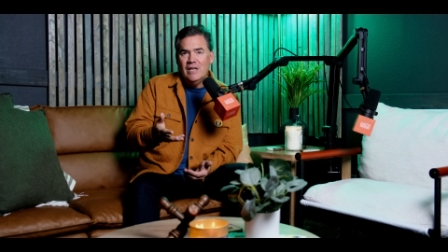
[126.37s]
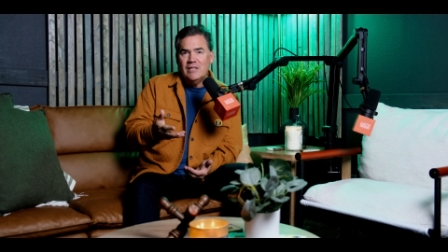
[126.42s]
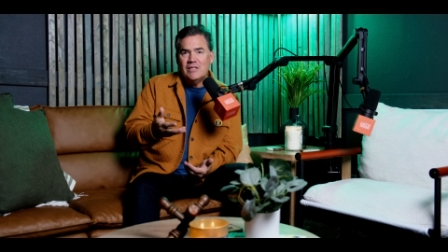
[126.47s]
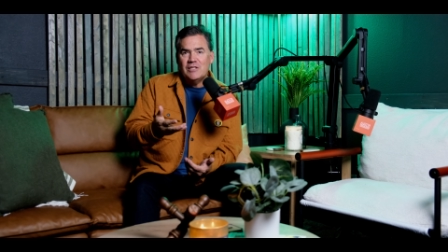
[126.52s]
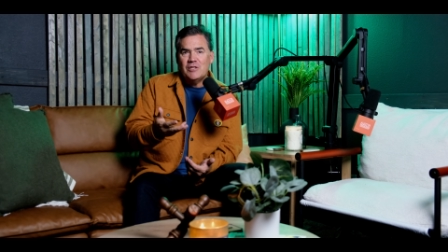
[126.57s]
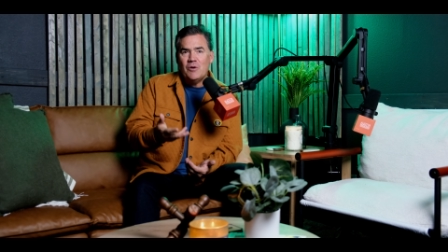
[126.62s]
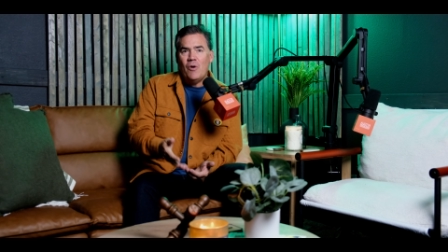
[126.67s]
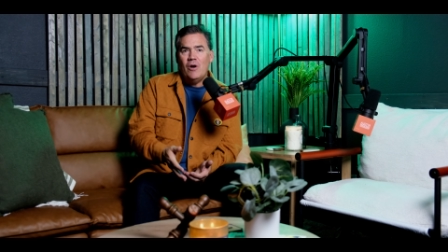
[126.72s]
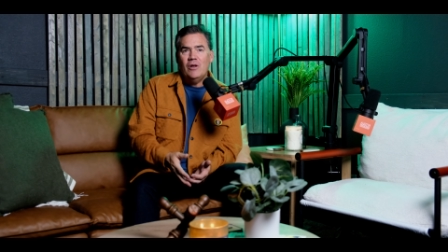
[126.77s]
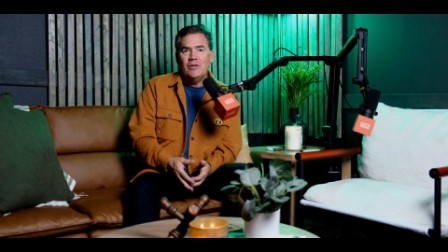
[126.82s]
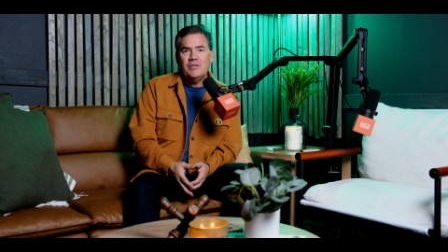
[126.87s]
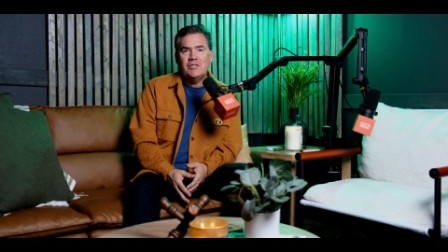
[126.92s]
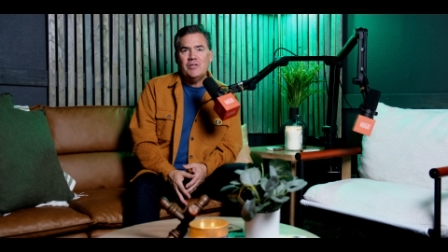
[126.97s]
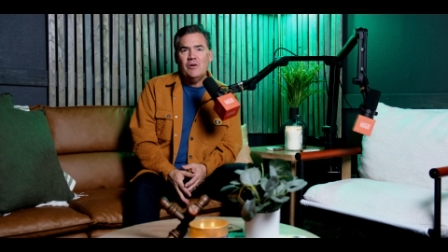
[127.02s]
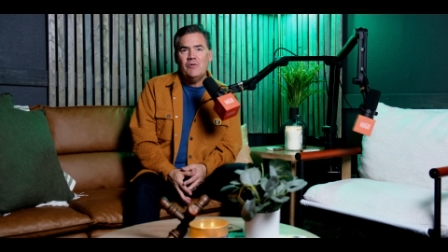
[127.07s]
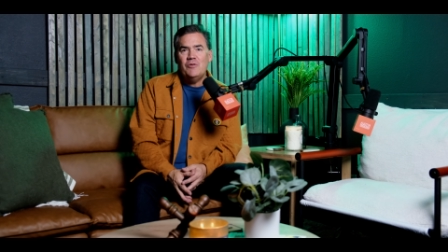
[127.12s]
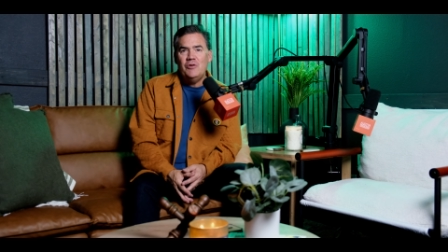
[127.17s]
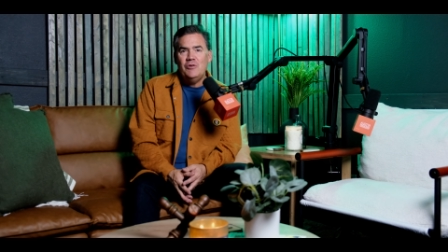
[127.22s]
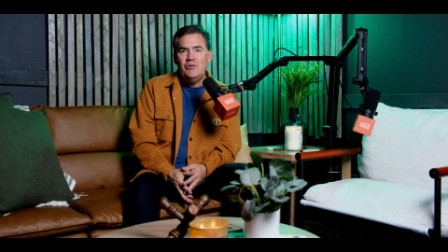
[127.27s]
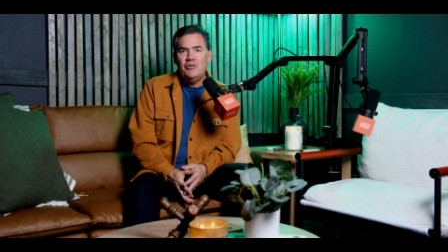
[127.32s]
so
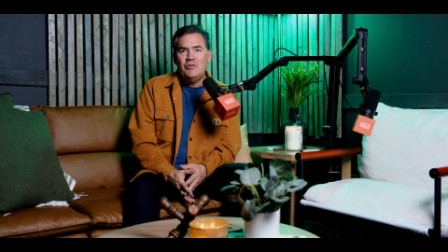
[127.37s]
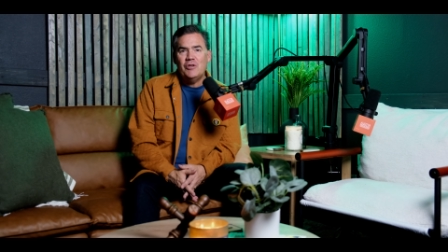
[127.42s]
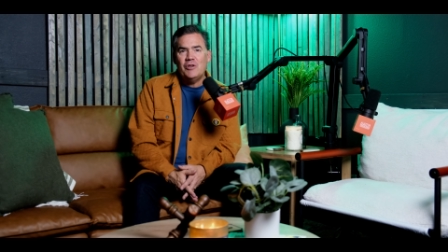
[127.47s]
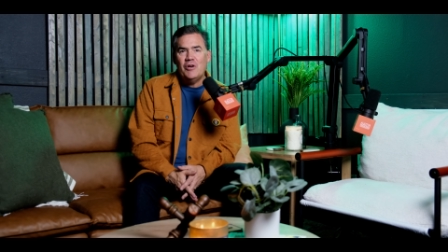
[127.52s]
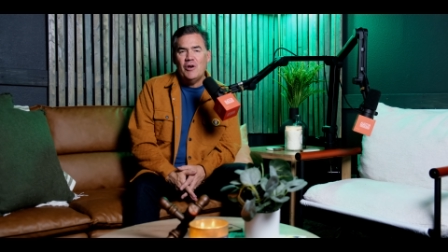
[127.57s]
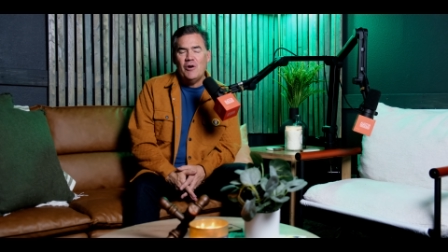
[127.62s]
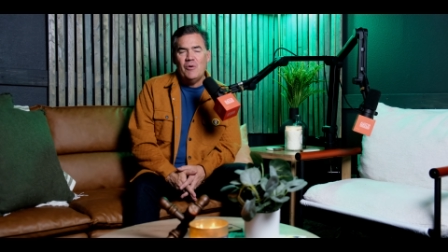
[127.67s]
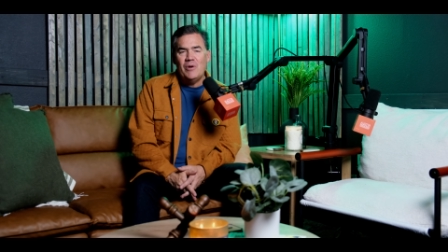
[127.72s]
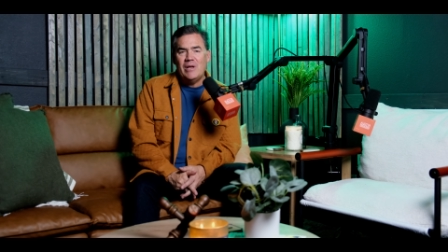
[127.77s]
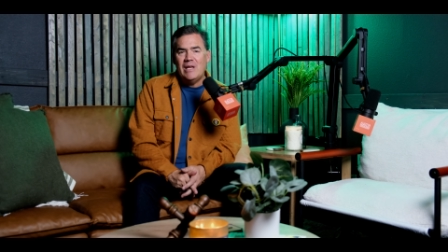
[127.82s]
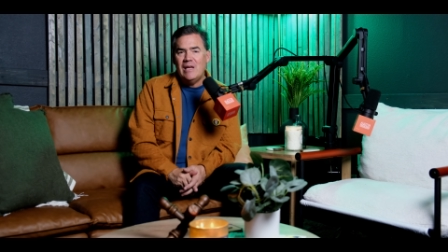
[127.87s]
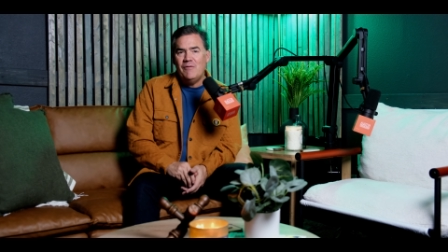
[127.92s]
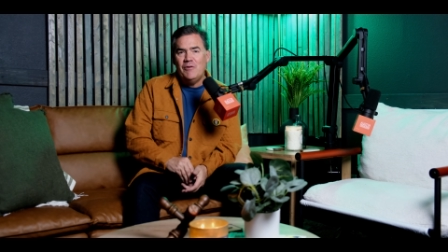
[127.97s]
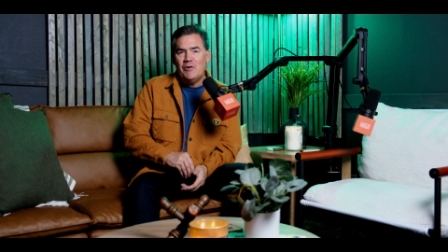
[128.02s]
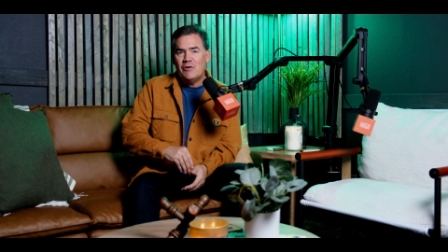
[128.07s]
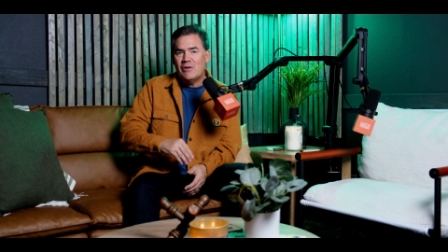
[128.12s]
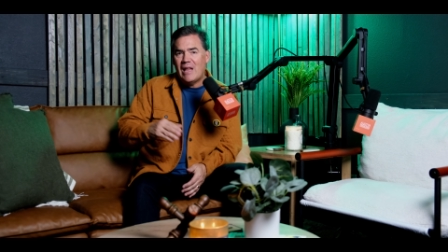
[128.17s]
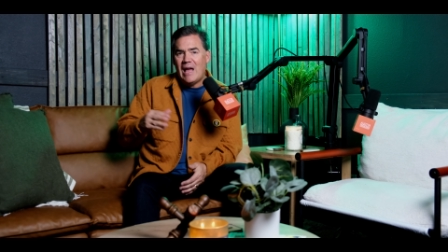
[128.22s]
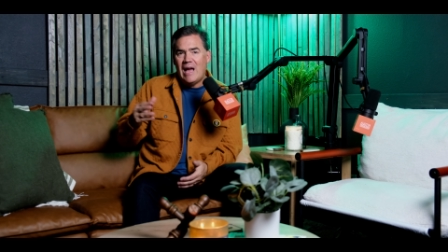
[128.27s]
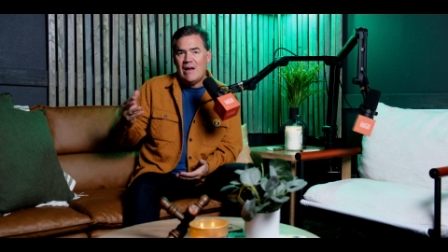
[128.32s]
also you should go and give
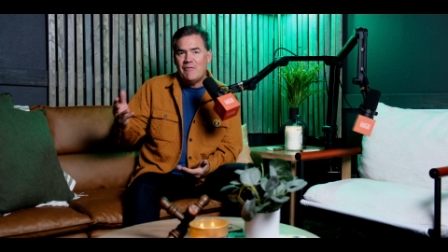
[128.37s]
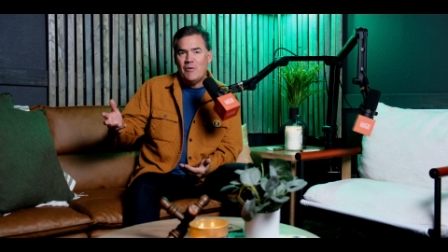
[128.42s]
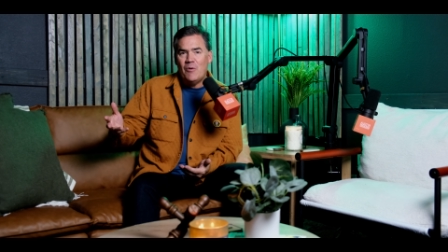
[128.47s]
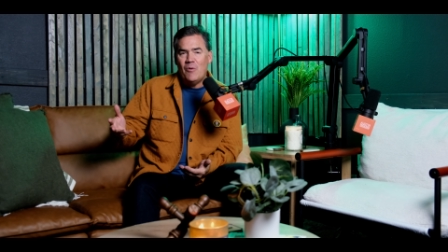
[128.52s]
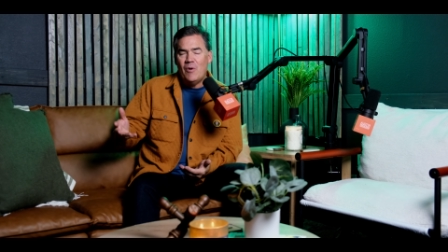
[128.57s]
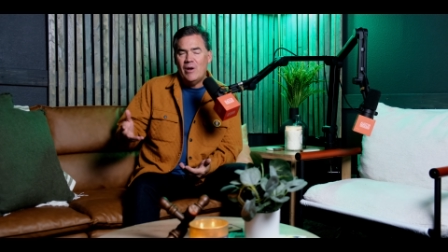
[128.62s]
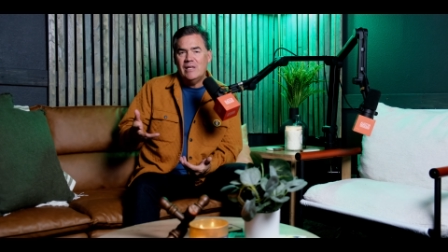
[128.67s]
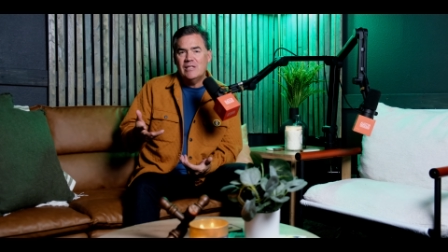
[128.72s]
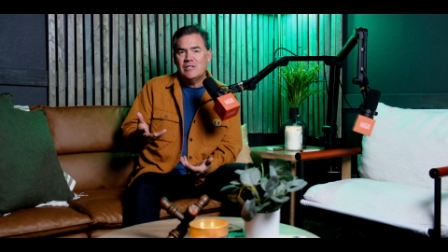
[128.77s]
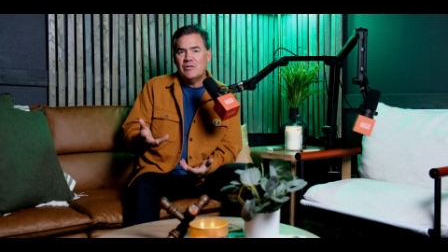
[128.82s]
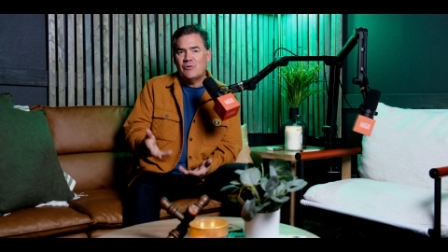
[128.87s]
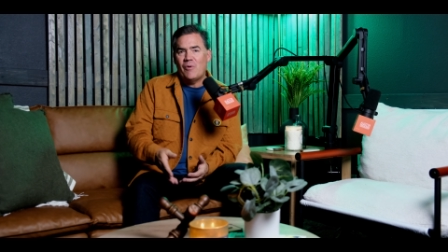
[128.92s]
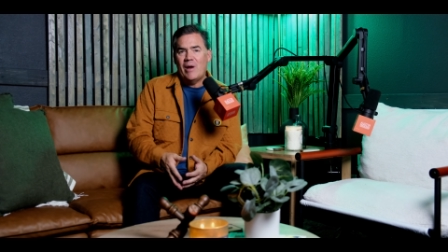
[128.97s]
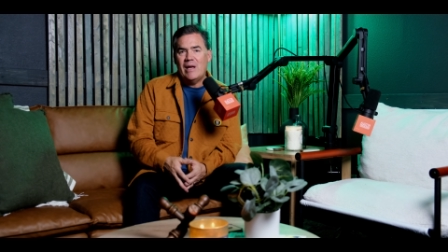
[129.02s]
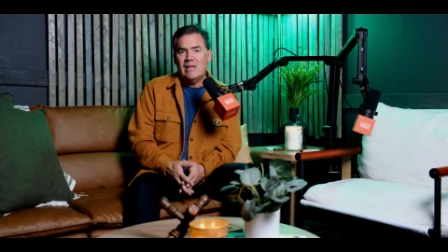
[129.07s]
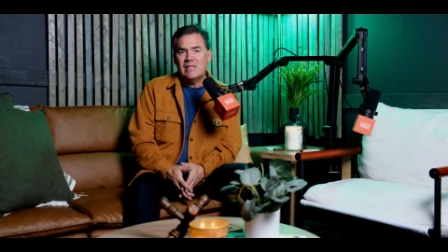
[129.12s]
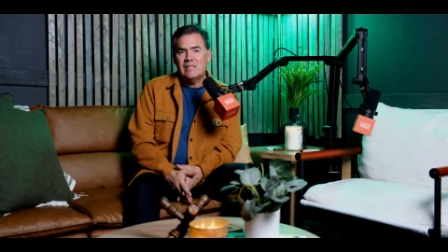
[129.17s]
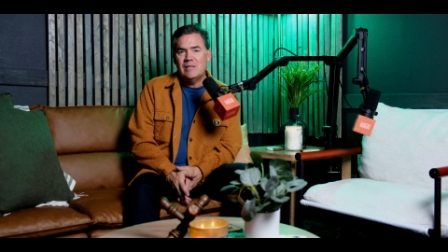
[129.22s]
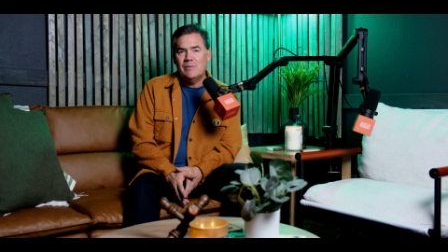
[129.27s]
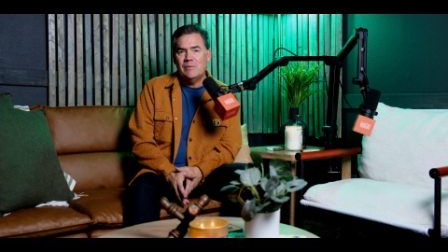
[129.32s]
your life away as a
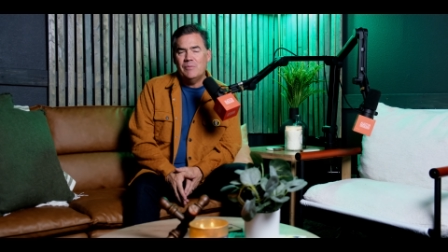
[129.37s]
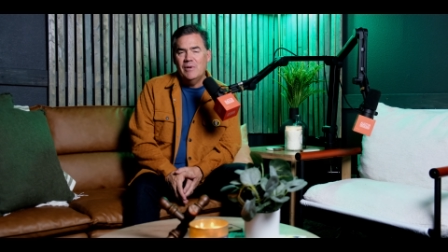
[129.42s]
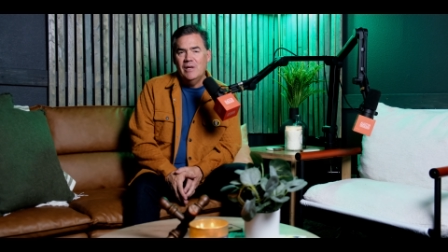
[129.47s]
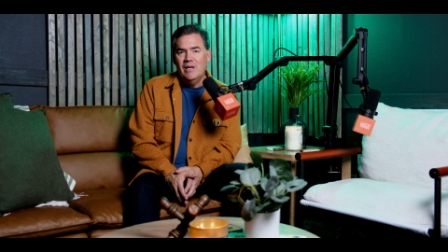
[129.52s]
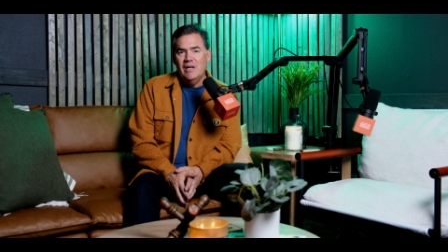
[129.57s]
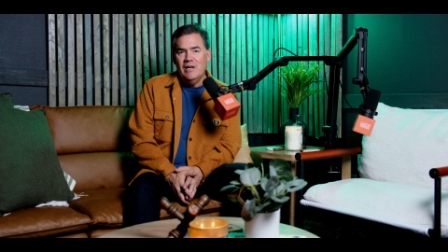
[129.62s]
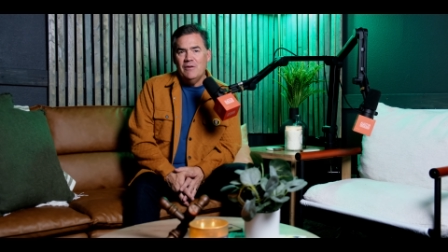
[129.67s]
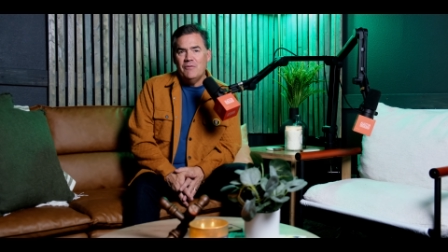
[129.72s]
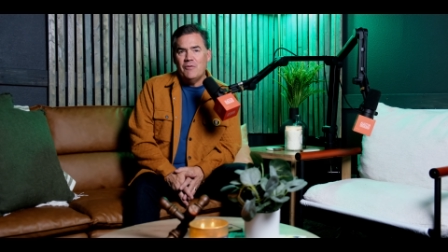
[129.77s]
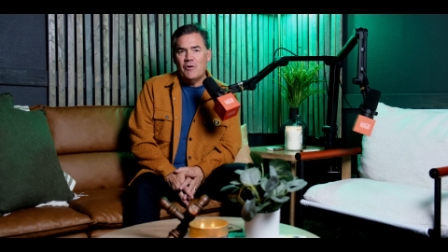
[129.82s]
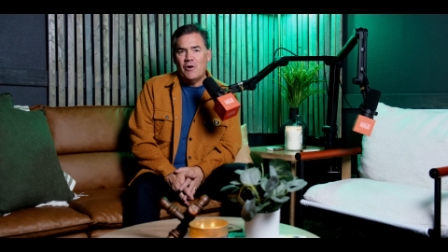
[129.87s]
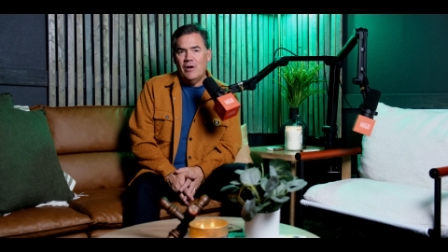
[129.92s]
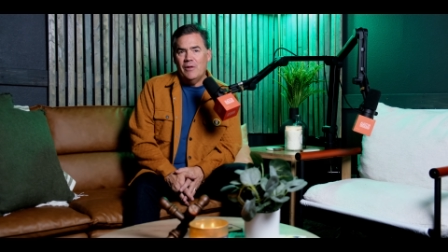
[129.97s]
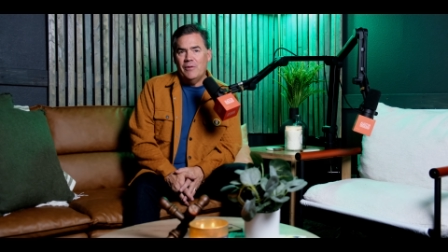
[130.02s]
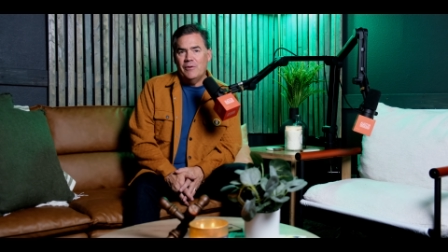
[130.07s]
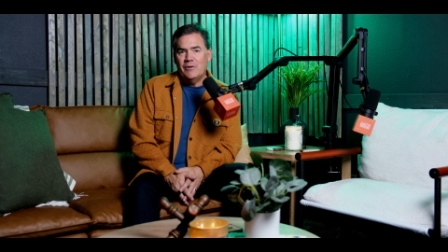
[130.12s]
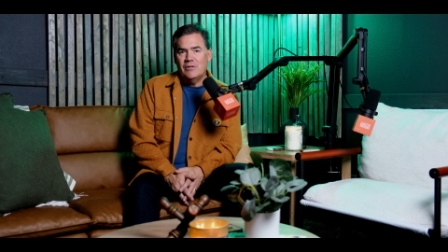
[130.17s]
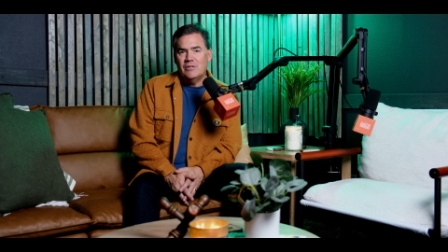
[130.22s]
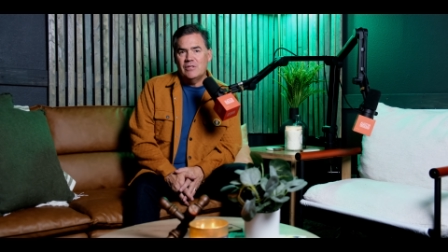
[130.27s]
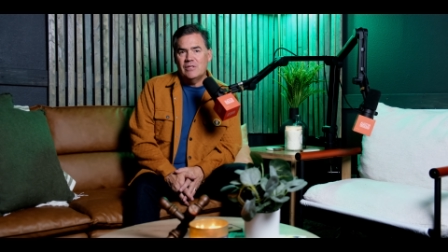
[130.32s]
ransom for
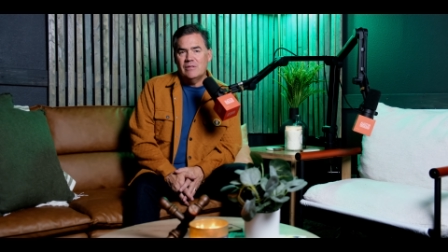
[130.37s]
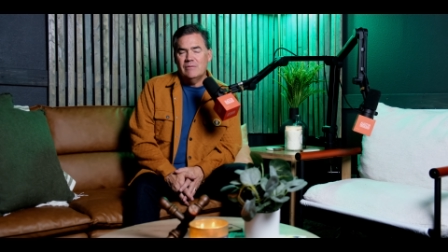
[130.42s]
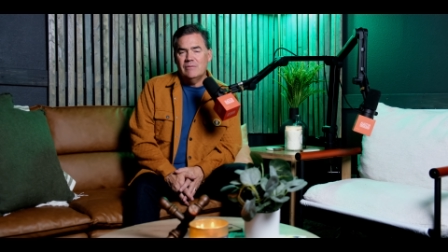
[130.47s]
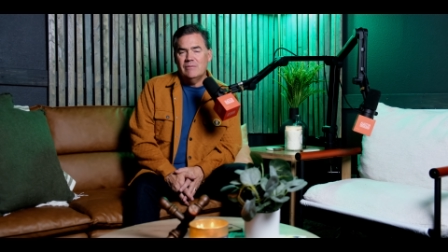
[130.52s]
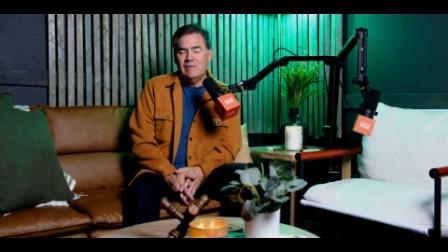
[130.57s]
others.